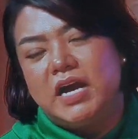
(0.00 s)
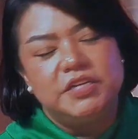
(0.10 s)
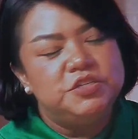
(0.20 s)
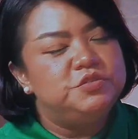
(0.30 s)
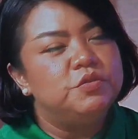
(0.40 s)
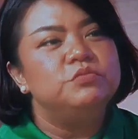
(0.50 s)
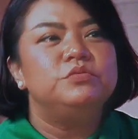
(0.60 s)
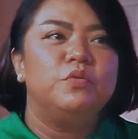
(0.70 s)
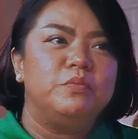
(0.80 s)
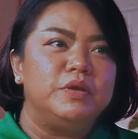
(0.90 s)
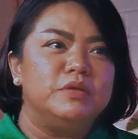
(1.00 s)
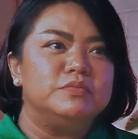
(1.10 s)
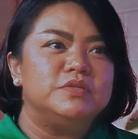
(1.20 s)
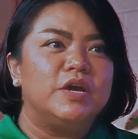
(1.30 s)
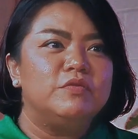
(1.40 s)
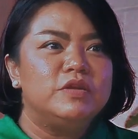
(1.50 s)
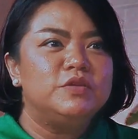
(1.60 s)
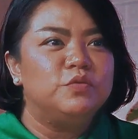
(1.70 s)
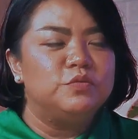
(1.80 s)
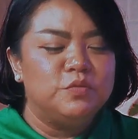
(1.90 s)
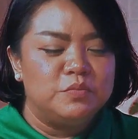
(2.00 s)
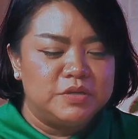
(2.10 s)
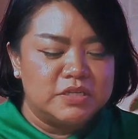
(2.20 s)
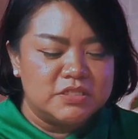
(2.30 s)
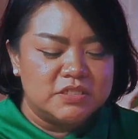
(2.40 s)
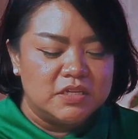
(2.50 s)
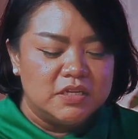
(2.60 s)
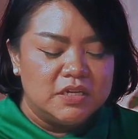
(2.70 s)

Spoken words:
I don't know, babes. I really don't know, because